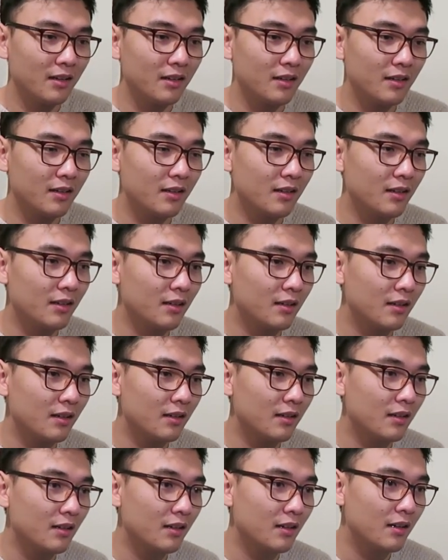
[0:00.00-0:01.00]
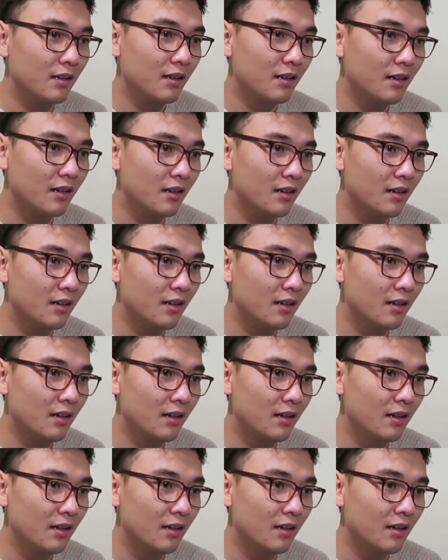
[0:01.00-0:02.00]

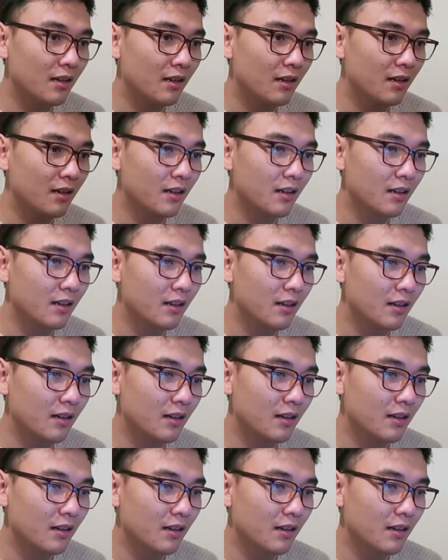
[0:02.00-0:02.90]
No one is speaking in this clip.